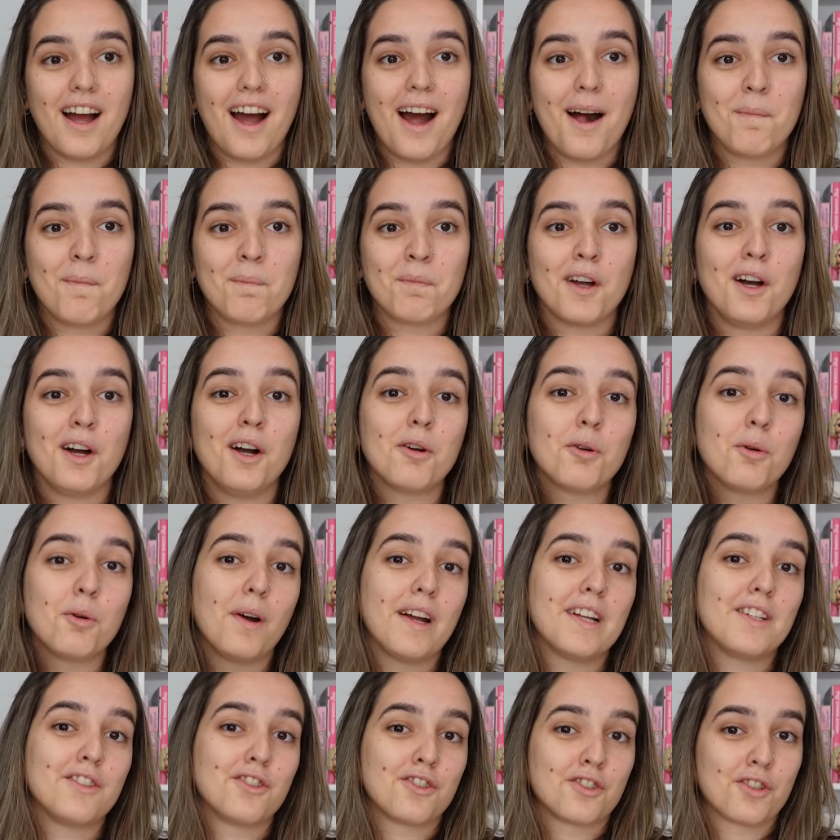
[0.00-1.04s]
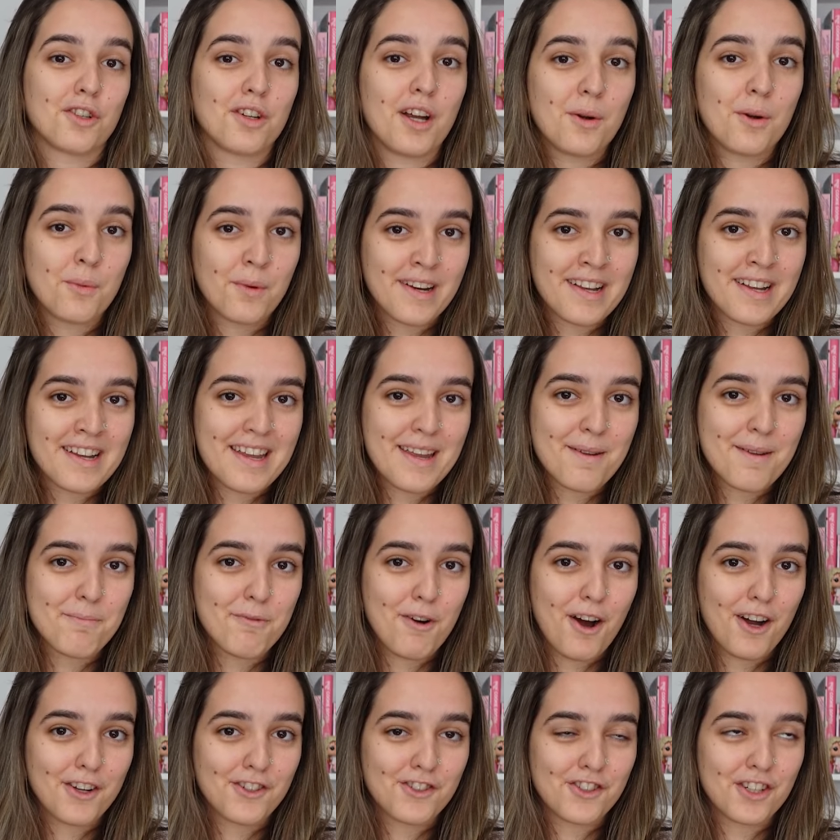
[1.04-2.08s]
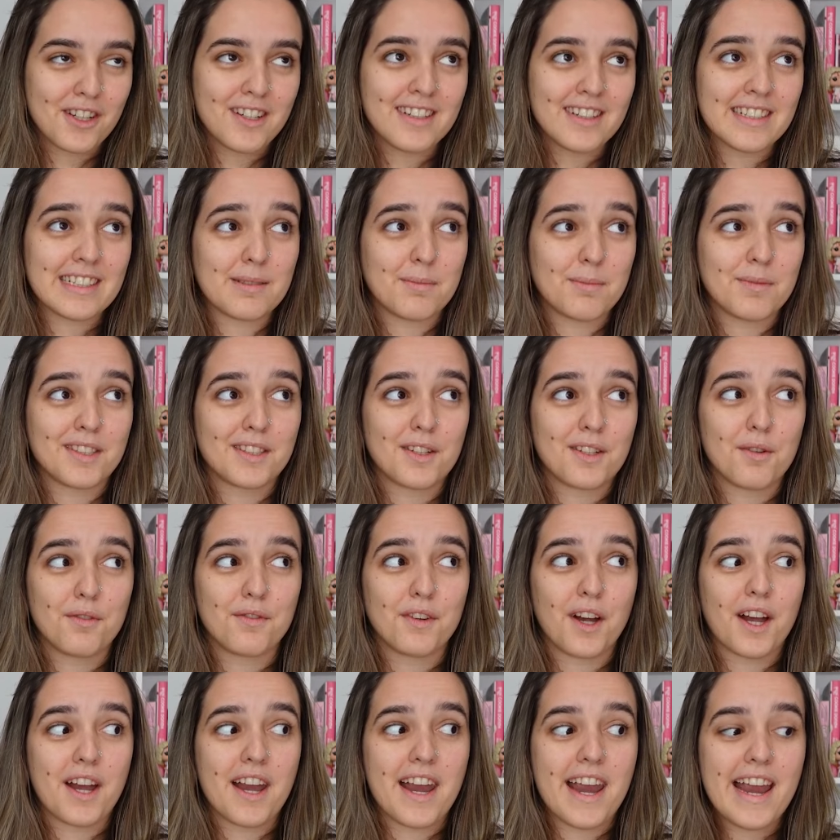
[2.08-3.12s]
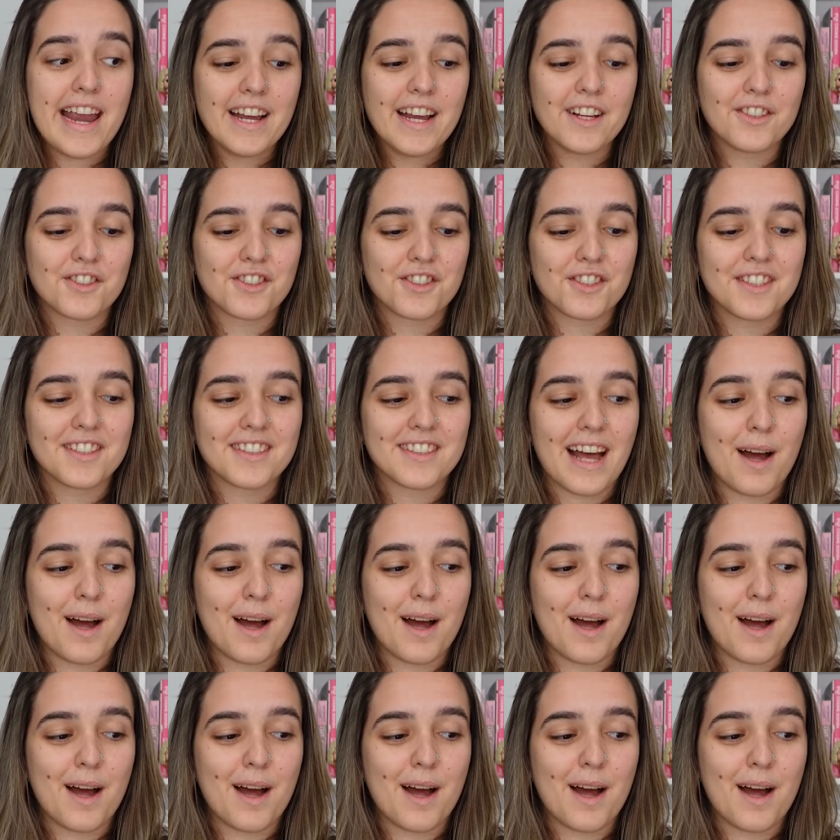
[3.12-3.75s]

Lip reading: I'm not quite sure I want to keep watching because I'm still very anxious.